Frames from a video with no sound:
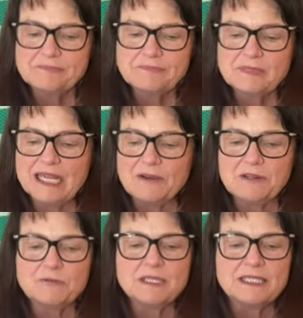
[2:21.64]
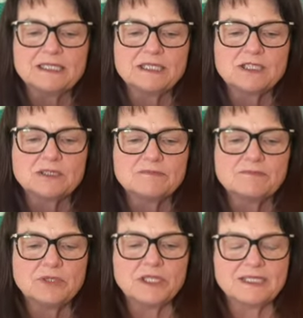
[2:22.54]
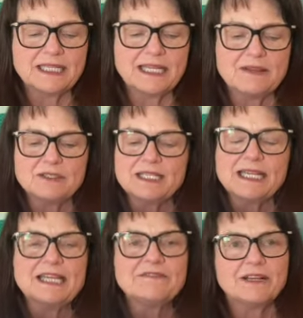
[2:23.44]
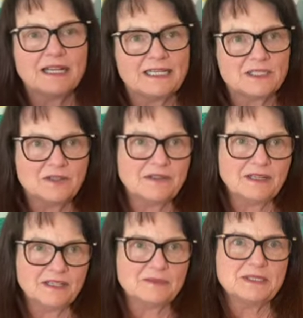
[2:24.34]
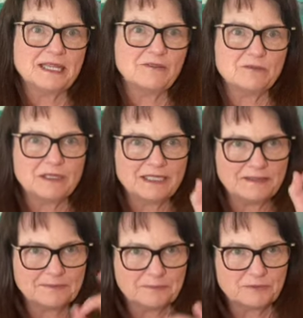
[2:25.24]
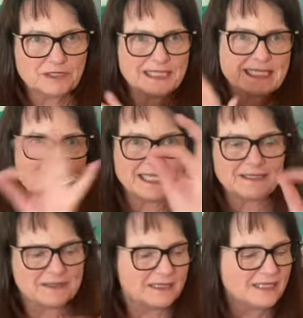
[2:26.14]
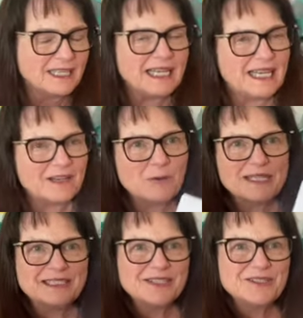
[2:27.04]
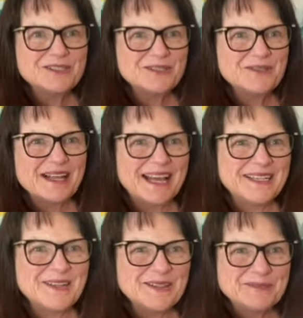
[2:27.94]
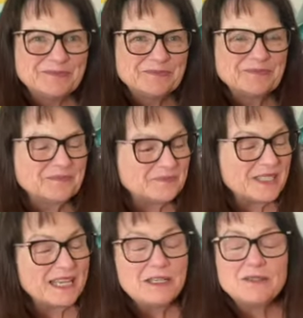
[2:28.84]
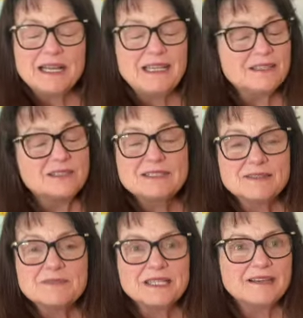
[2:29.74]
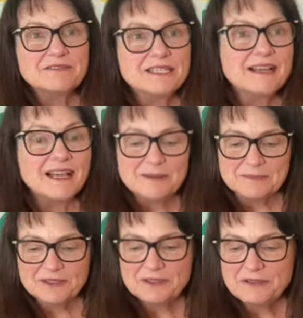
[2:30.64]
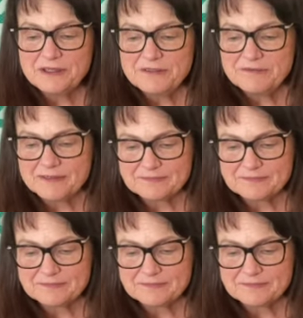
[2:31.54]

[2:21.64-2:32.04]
how to really put it together evenly so that it comes out really pristine. I like watching her do that, you know. I learn something every time. Good grief.